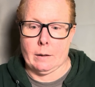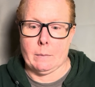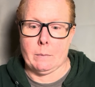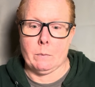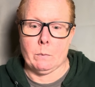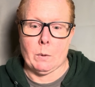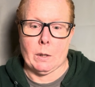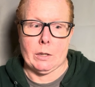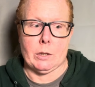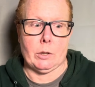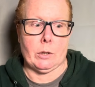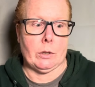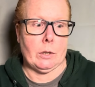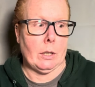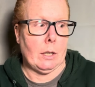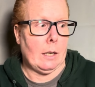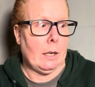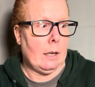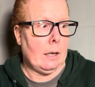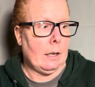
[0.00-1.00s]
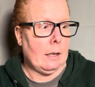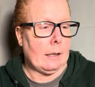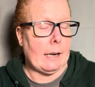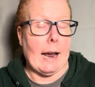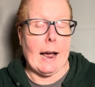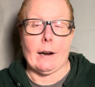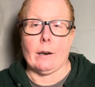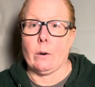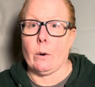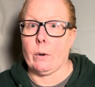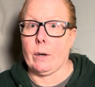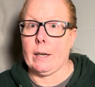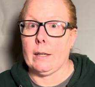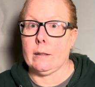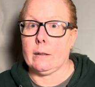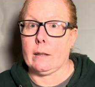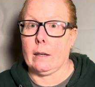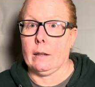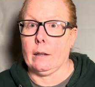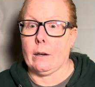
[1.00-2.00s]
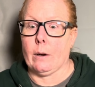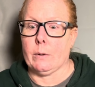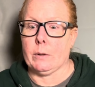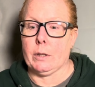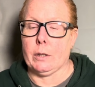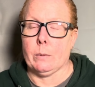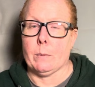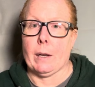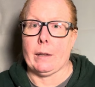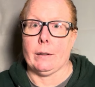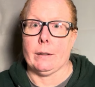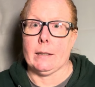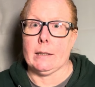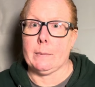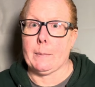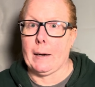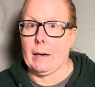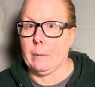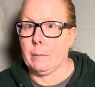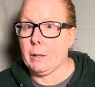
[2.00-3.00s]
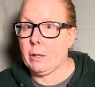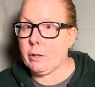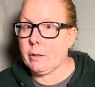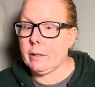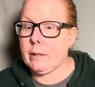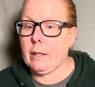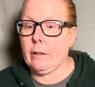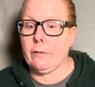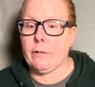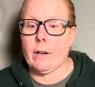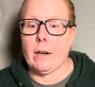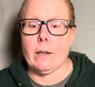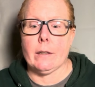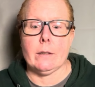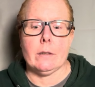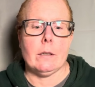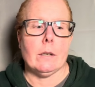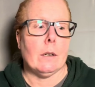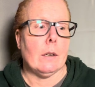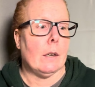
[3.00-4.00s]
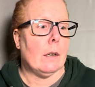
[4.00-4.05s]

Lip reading: which category it's going to go to, whether it's my emergency fund,